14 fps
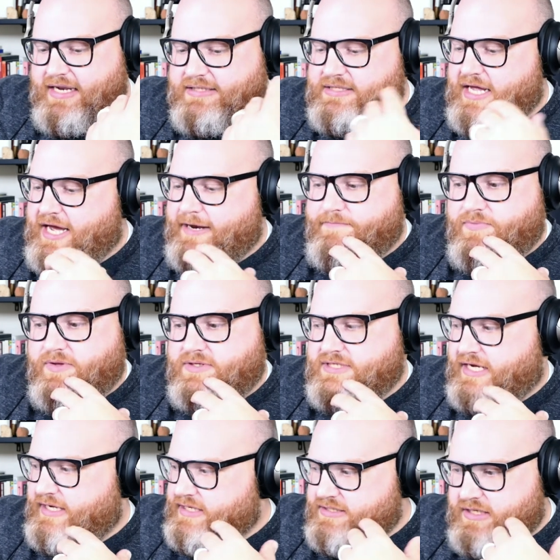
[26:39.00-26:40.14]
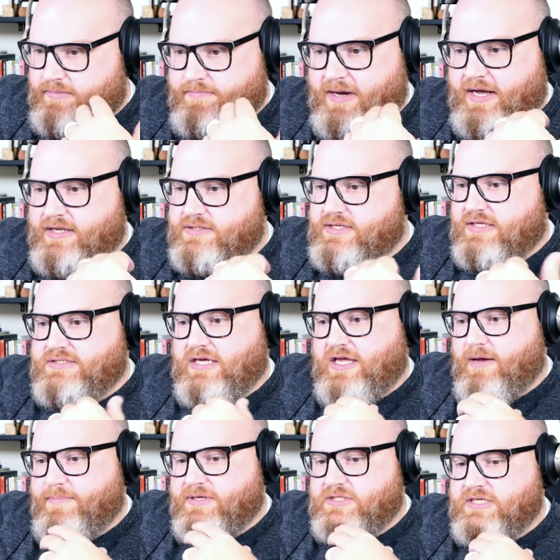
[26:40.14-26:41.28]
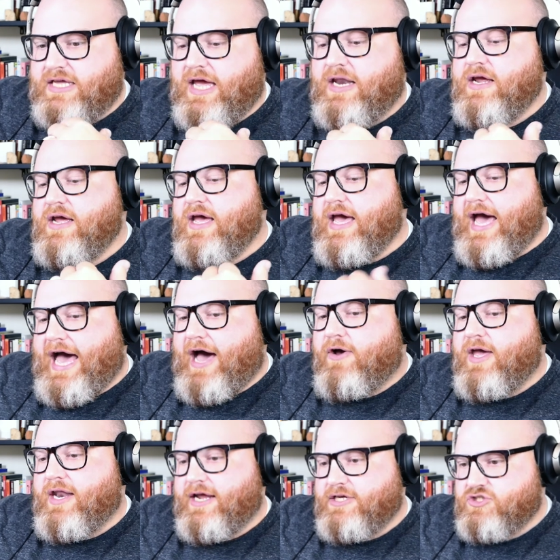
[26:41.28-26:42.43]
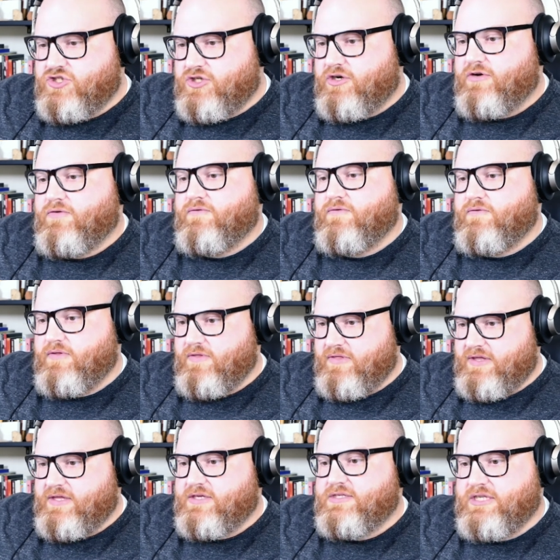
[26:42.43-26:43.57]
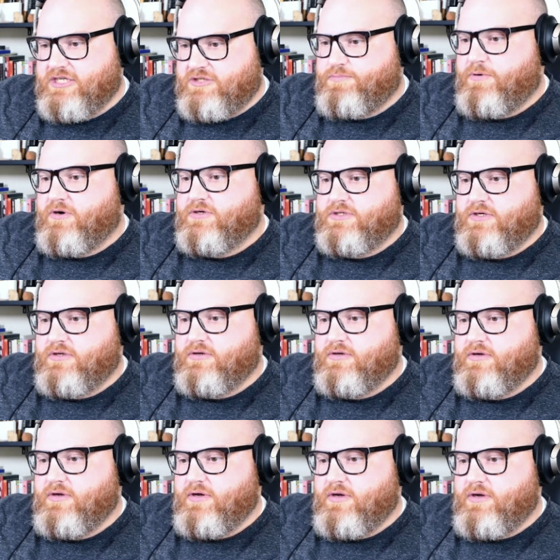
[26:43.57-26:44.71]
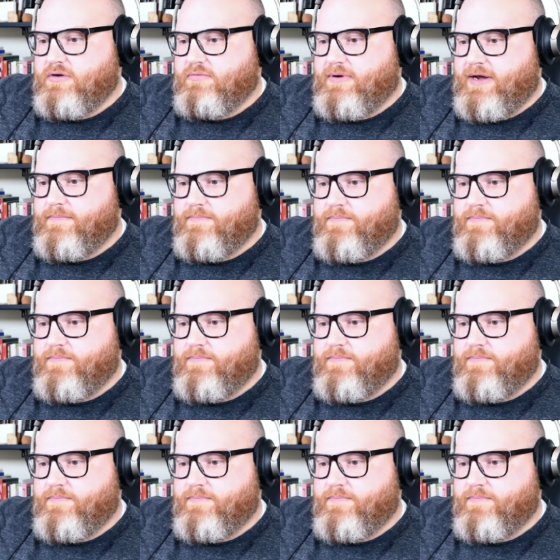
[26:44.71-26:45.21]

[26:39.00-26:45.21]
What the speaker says: And it's not kissing butt. It's not sucking up. It's, again, how can I serve this person? Right.